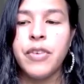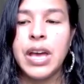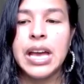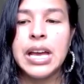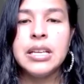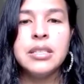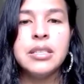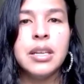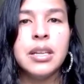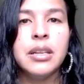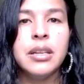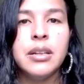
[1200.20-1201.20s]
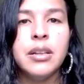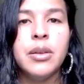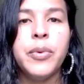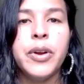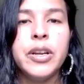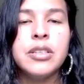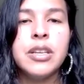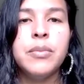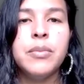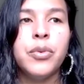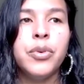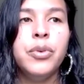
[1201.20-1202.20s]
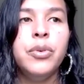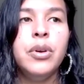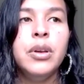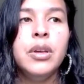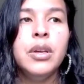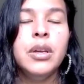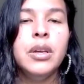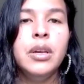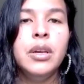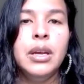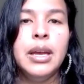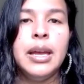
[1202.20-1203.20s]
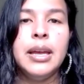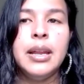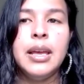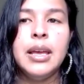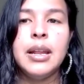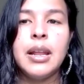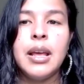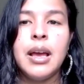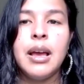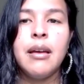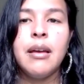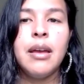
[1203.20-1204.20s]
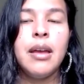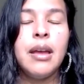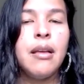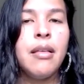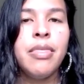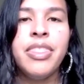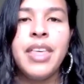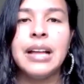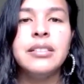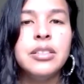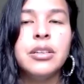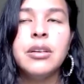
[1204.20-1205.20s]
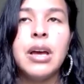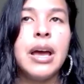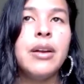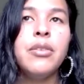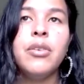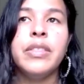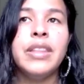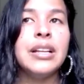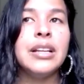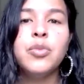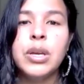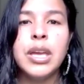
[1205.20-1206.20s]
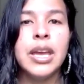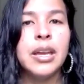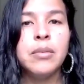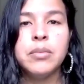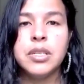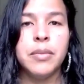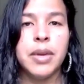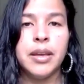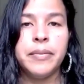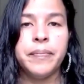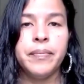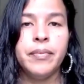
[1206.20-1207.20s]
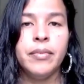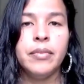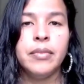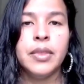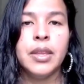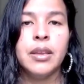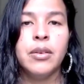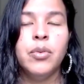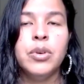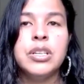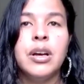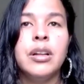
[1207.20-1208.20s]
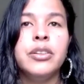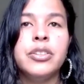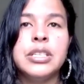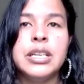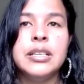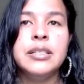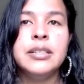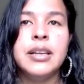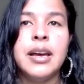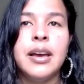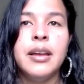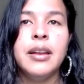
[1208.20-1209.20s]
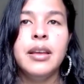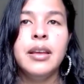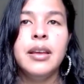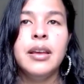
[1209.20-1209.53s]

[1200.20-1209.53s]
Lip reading: a fast, and then the prayers came through. And I don't know, that's what came to me, was the understanding that